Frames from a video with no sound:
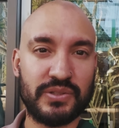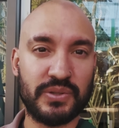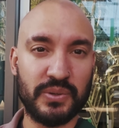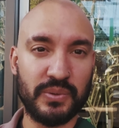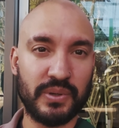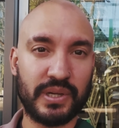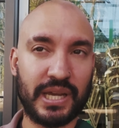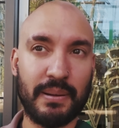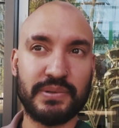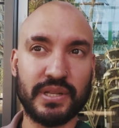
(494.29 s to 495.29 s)
to
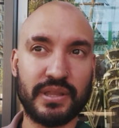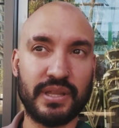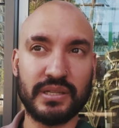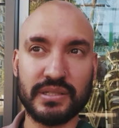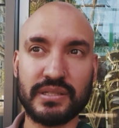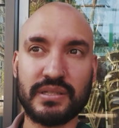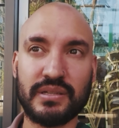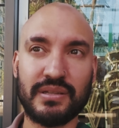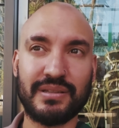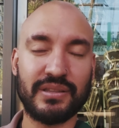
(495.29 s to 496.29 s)
capture the things
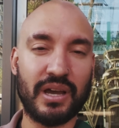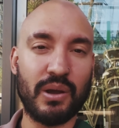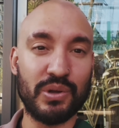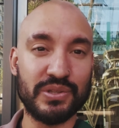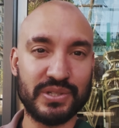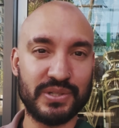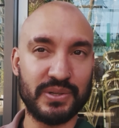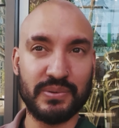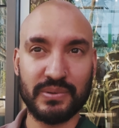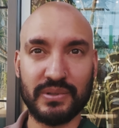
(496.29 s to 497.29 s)
that I want to
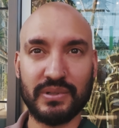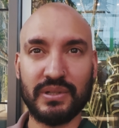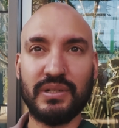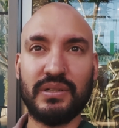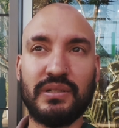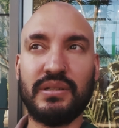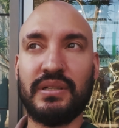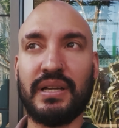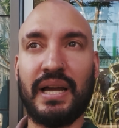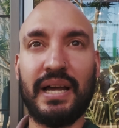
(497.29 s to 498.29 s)
do.
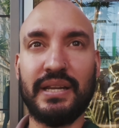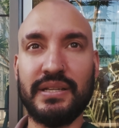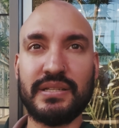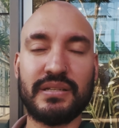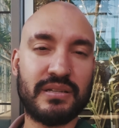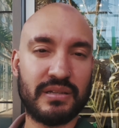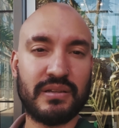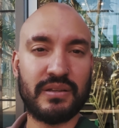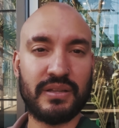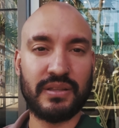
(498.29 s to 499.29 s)
And
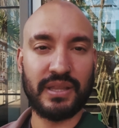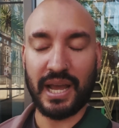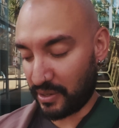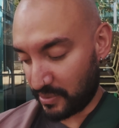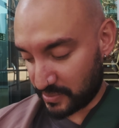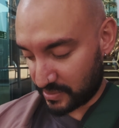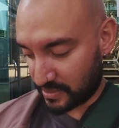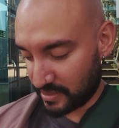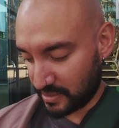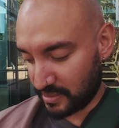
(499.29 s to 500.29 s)
that
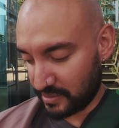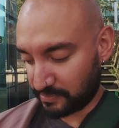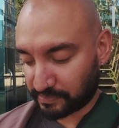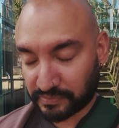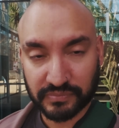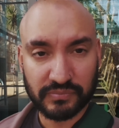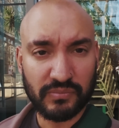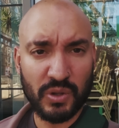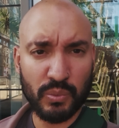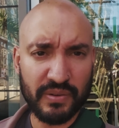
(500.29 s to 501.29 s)
goes
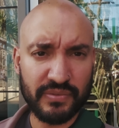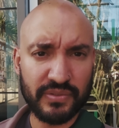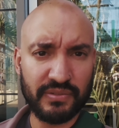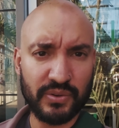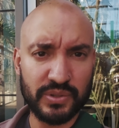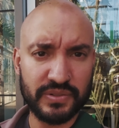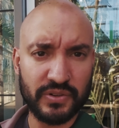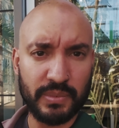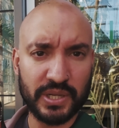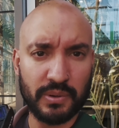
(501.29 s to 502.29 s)
with the
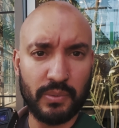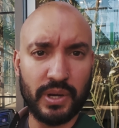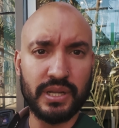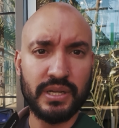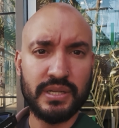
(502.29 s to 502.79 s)
Fujifilm X-Pro1.